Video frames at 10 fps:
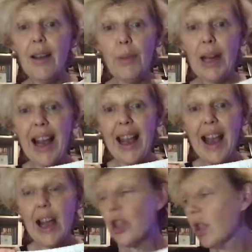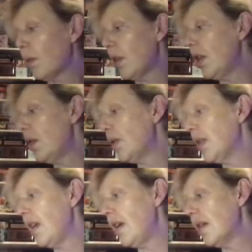But I actually would use
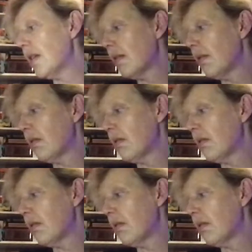these